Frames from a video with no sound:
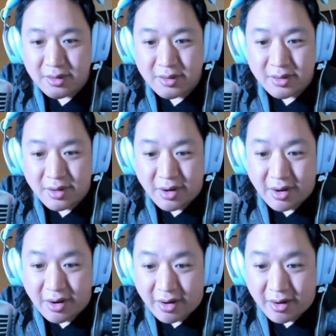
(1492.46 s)

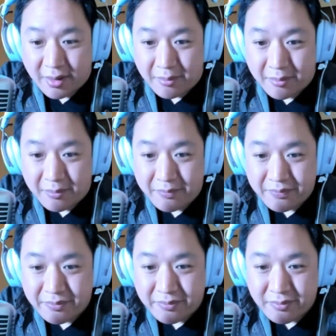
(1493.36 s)
There
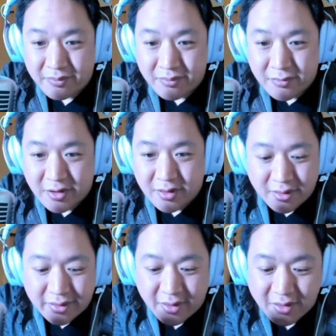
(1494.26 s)

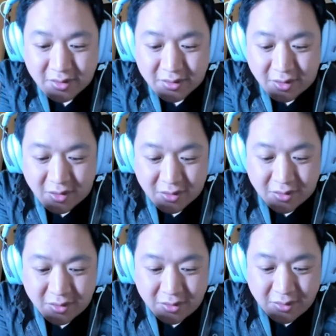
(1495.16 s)
is an
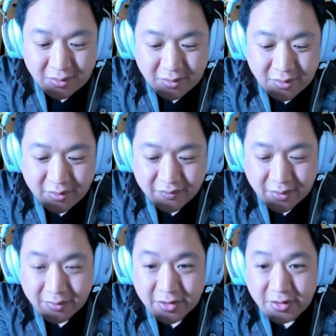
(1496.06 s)
article
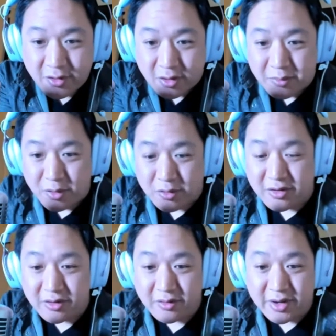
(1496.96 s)
from the New York Post
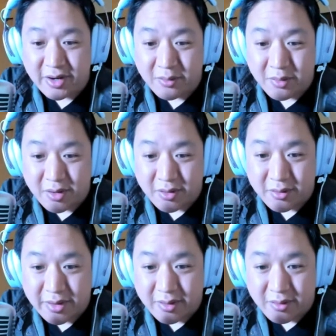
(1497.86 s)
the other day where
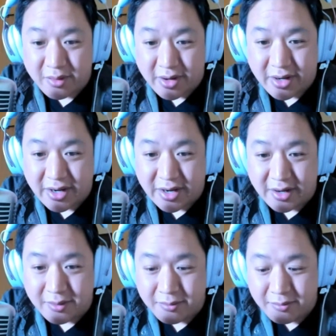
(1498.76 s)
they were like,
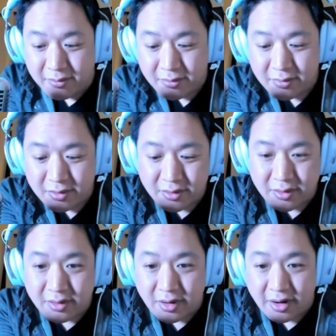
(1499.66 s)
"Hey,
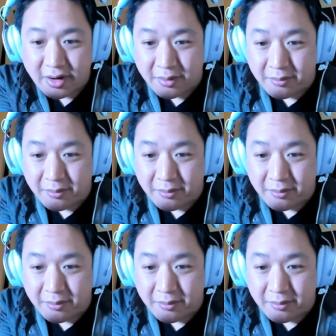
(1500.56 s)
I